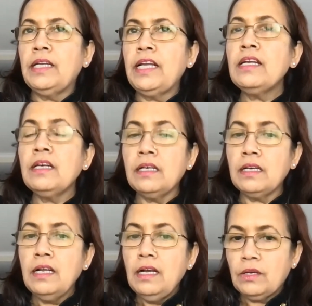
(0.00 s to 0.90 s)
in
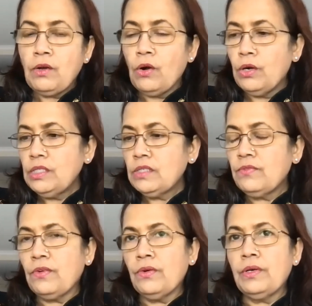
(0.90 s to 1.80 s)
her cause
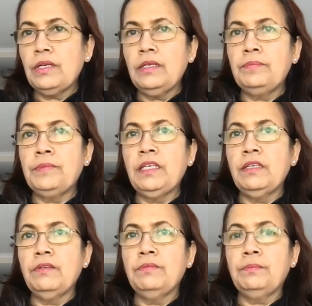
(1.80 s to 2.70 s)
for the